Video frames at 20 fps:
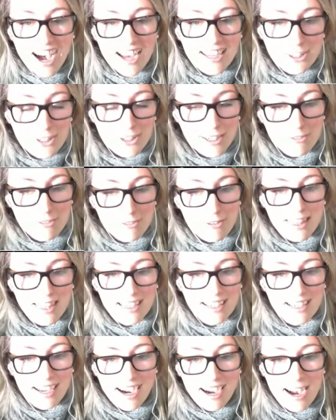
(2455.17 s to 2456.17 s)
don't even
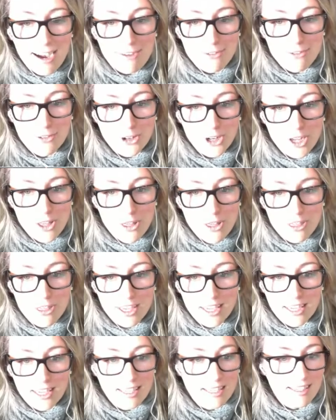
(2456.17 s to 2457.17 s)
think I have a very
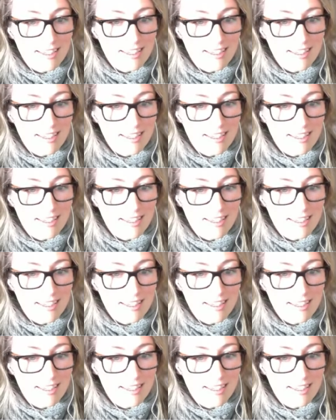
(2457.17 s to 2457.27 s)
thick